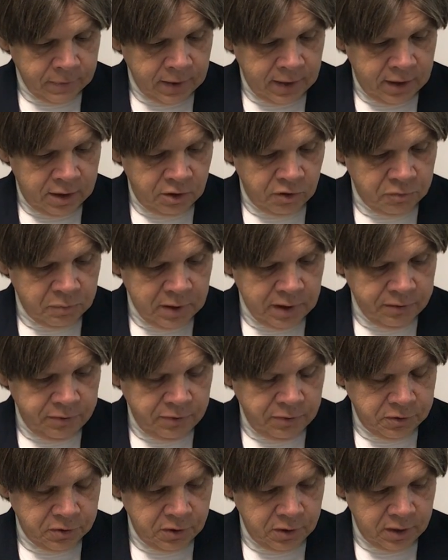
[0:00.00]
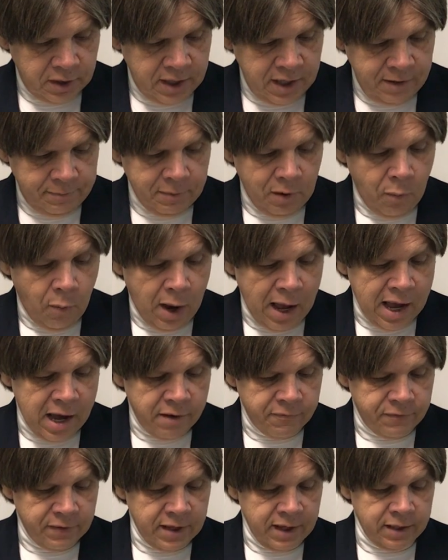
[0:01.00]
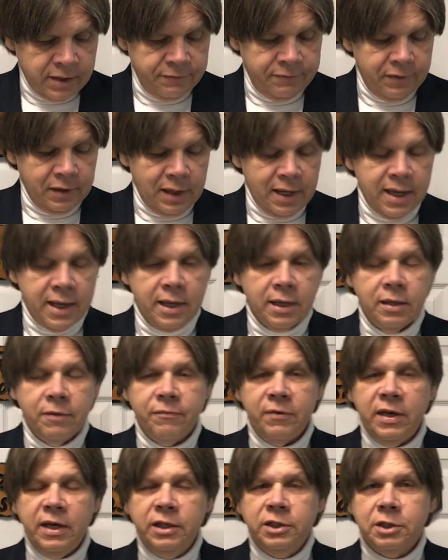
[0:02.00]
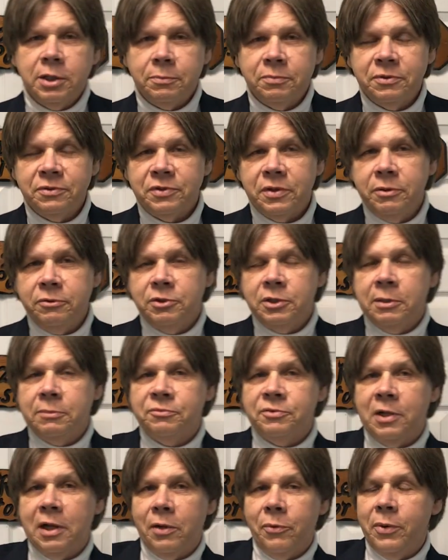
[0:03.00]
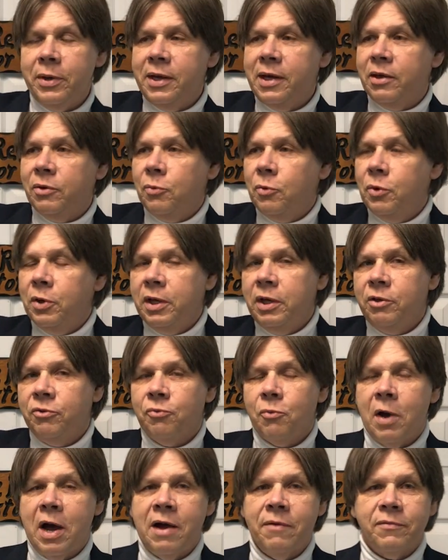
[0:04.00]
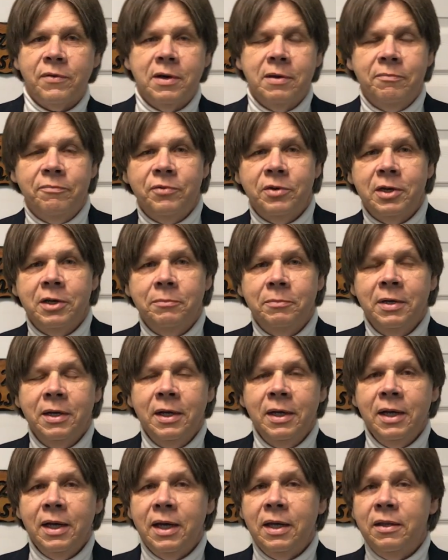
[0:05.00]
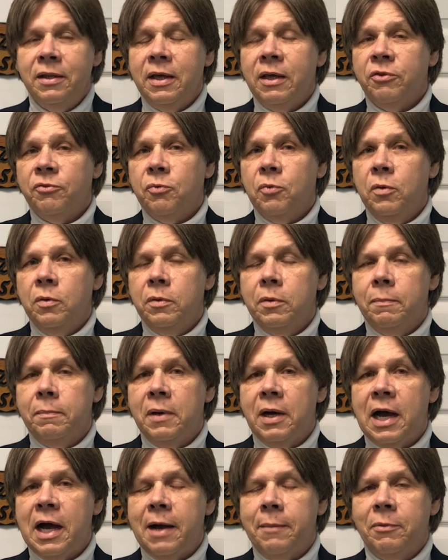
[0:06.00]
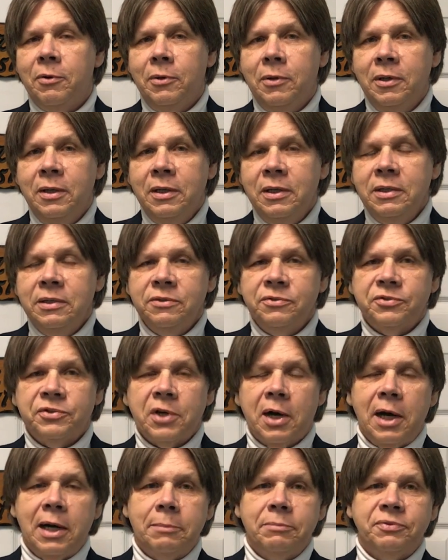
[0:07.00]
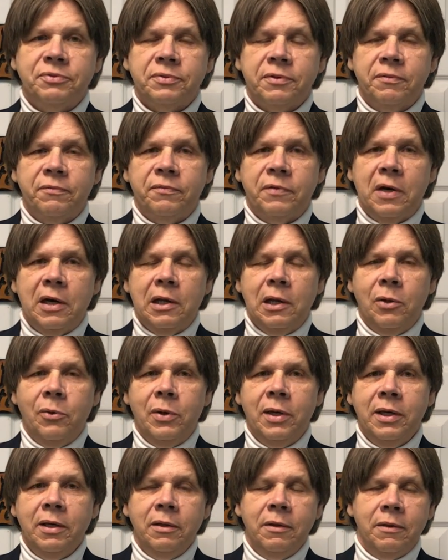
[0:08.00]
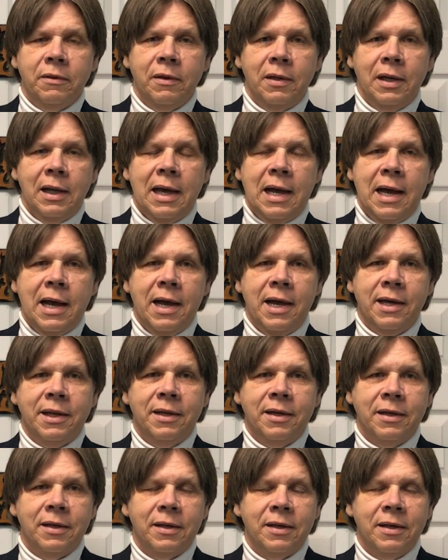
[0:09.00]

and his mother took him a wife out of the land of Egypt. So it jumps all the way down where his wife come from. And that's where the Bible stops following the line